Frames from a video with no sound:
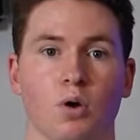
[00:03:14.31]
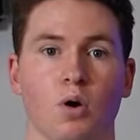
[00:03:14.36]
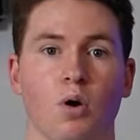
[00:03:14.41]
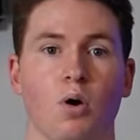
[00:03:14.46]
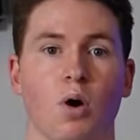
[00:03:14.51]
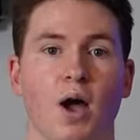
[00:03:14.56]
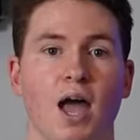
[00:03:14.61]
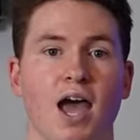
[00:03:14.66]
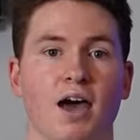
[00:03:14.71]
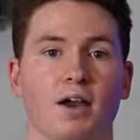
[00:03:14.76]

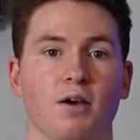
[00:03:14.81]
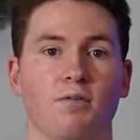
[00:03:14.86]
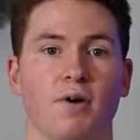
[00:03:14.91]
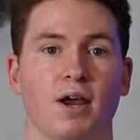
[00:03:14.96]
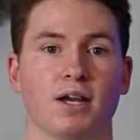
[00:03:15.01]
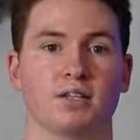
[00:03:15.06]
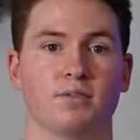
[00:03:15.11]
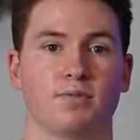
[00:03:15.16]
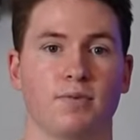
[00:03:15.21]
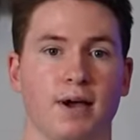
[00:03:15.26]
or how to
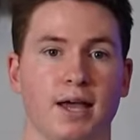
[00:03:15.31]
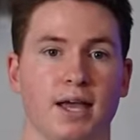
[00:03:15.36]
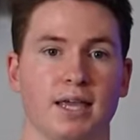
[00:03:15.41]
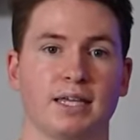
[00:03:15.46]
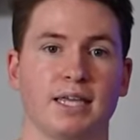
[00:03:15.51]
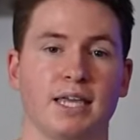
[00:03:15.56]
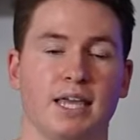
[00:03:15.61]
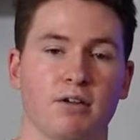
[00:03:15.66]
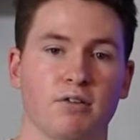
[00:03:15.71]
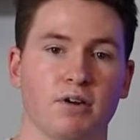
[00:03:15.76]
rectify a
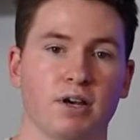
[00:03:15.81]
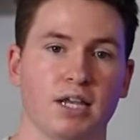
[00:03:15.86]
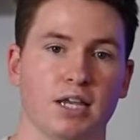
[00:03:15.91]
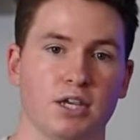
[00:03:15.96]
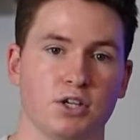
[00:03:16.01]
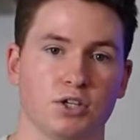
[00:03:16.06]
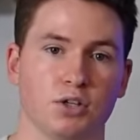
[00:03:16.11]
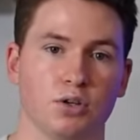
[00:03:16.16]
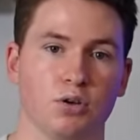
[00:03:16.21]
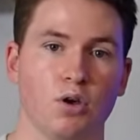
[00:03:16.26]
gearing
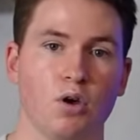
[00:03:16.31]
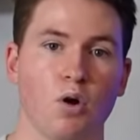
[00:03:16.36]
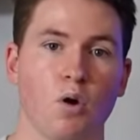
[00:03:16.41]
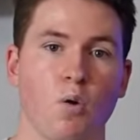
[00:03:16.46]
issue,